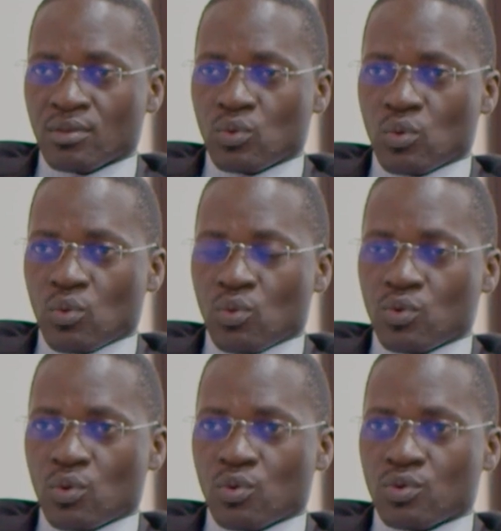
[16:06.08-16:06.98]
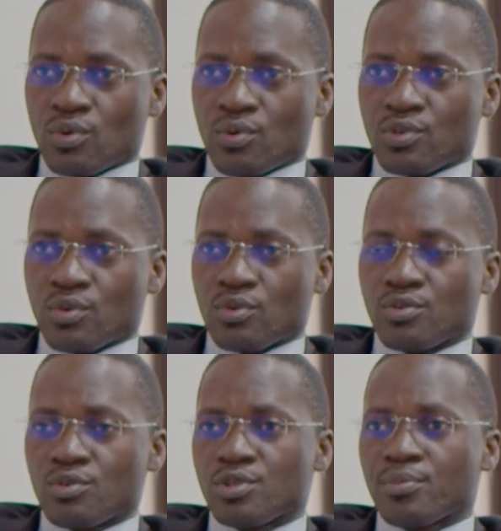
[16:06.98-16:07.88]

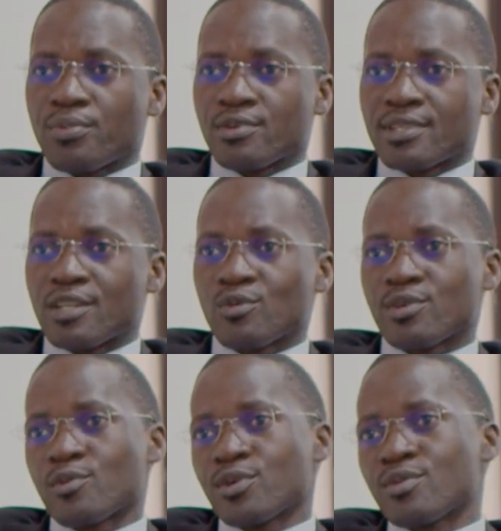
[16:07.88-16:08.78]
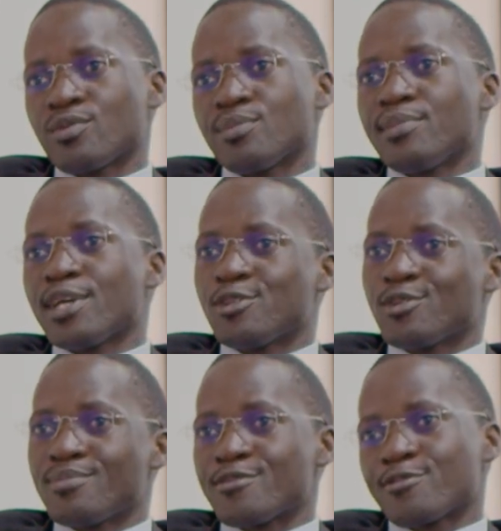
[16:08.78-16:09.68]
you report, and we bill you
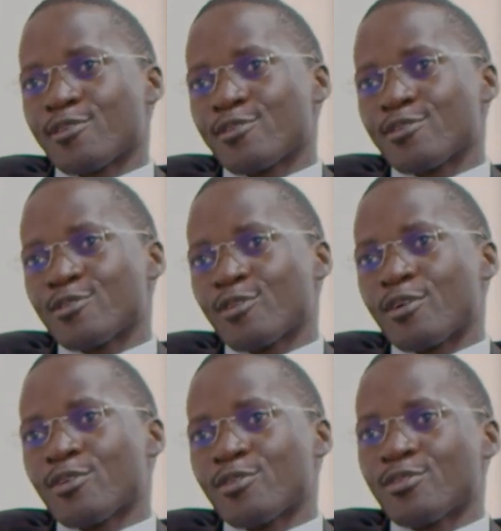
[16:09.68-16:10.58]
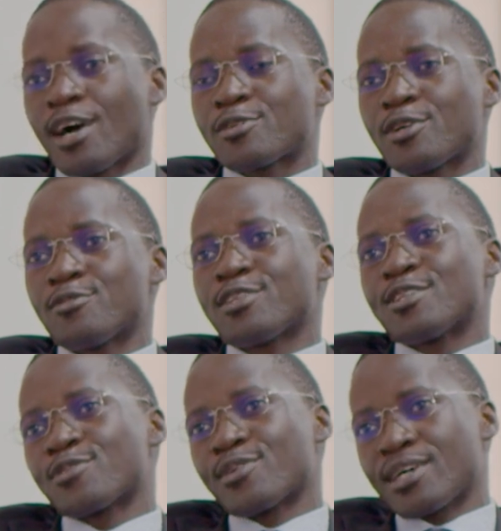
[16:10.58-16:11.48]
before you actually reach a
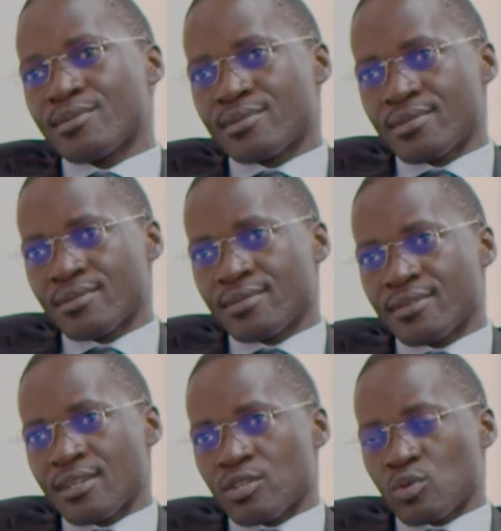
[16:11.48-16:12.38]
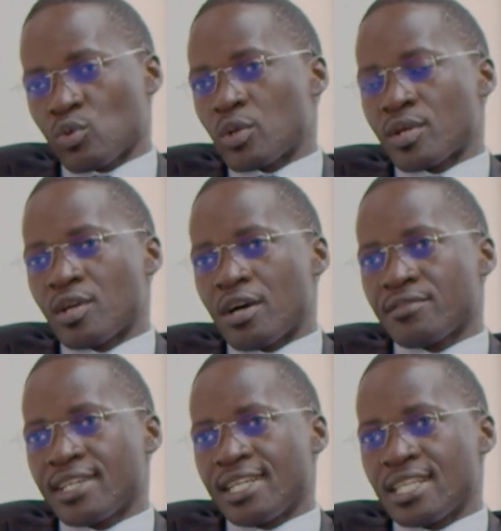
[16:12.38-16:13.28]
stock out. So that one I have
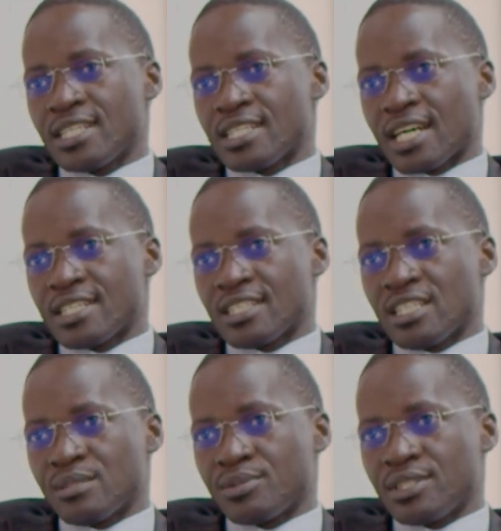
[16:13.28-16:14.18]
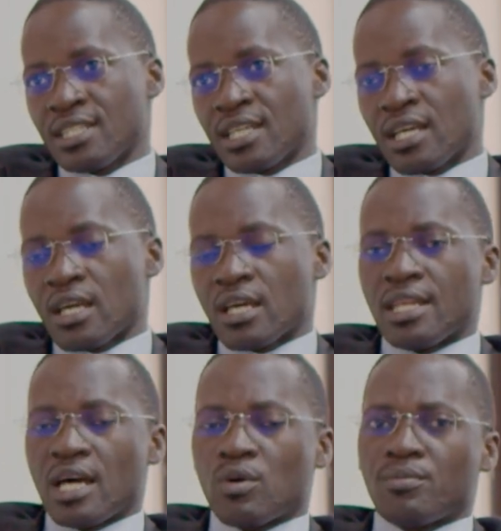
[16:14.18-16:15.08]
done, and it has helped.
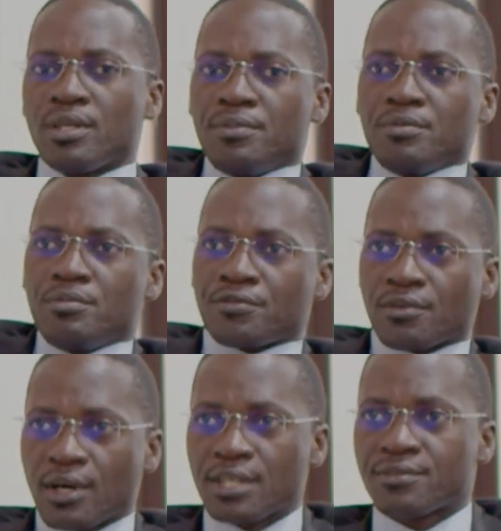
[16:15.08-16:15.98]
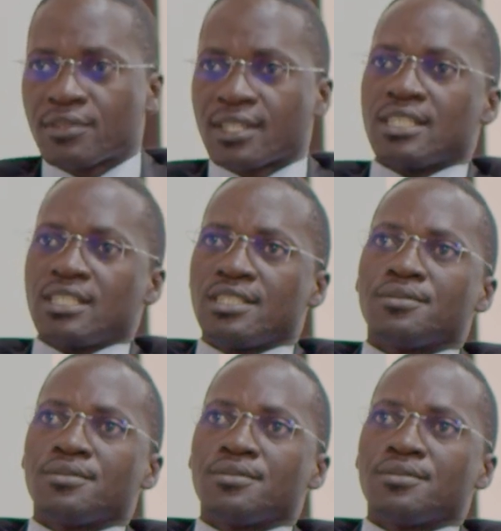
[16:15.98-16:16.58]
Now maybe before I forget,